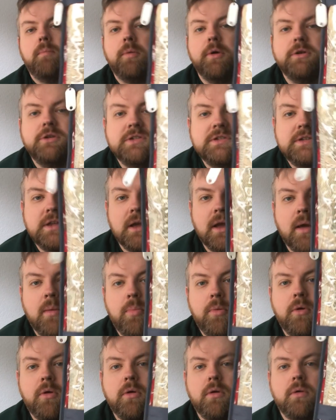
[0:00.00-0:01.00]
purchased a
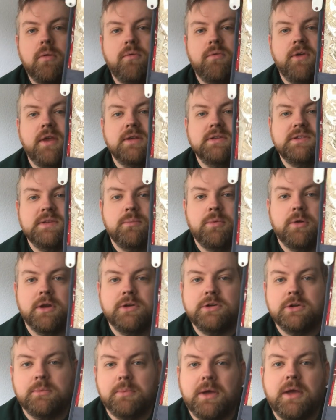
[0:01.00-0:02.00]
couple fancy
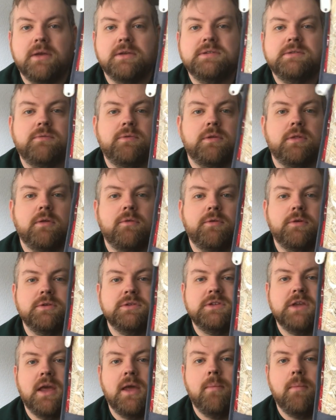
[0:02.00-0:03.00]
project bags for the first
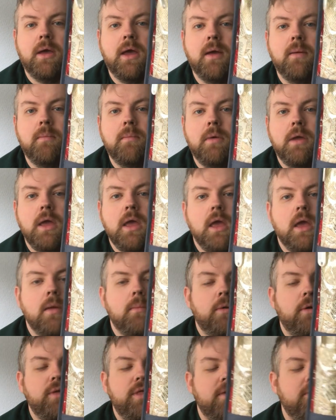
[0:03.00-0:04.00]
time. Both